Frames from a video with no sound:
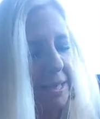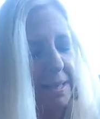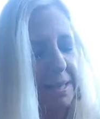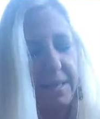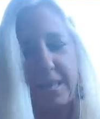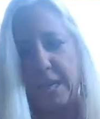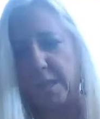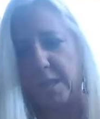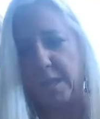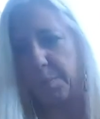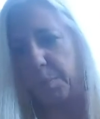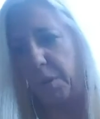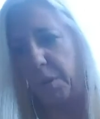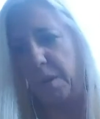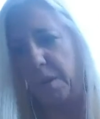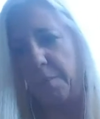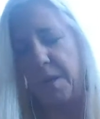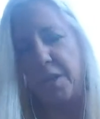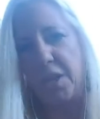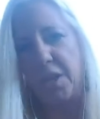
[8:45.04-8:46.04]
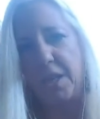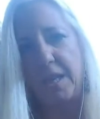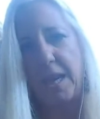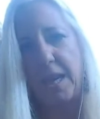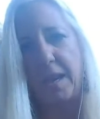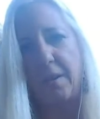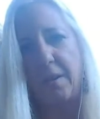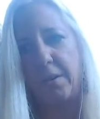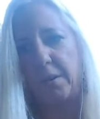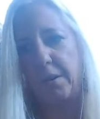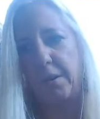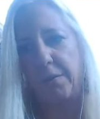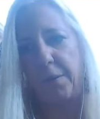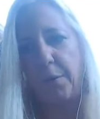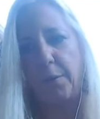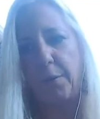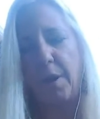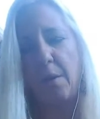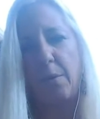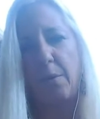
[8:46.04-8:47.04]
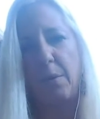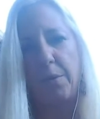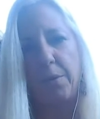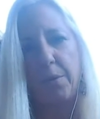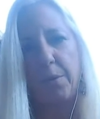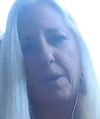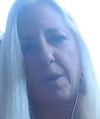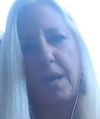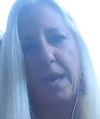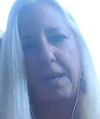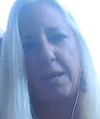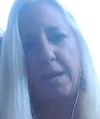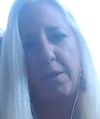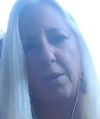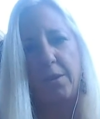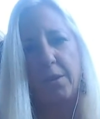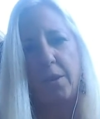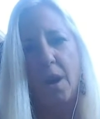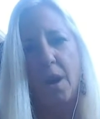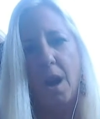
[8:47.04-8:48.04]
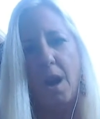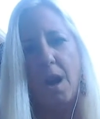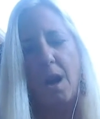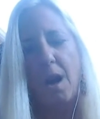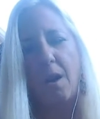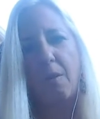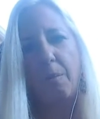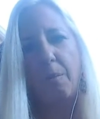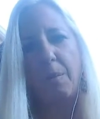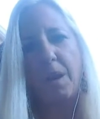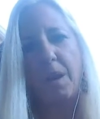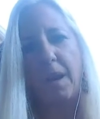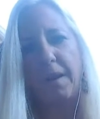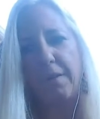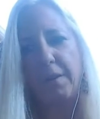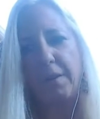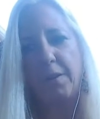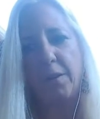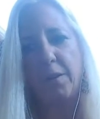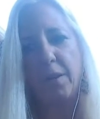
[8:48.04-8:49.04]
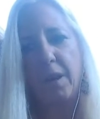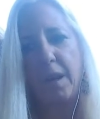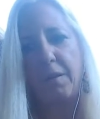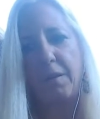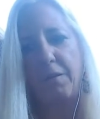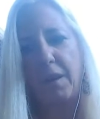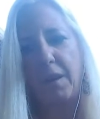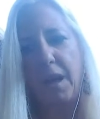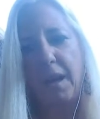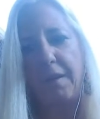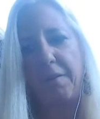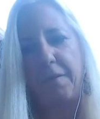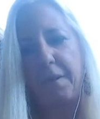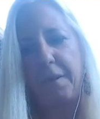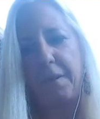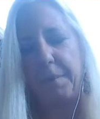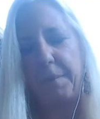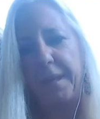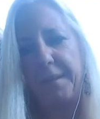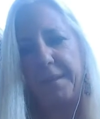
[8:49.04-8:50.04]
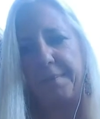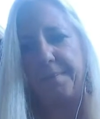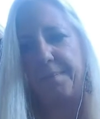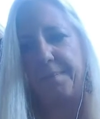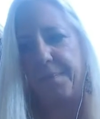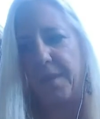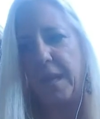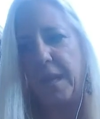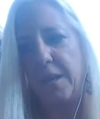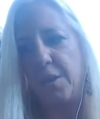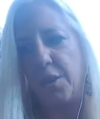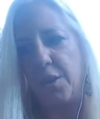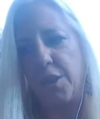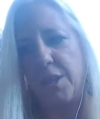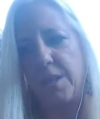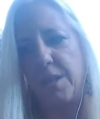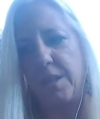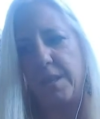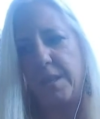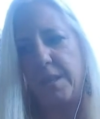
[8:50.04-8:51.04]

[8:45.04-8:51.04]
since that's pretty much a downer if you're going through that in your home life and your love life. I mean, that's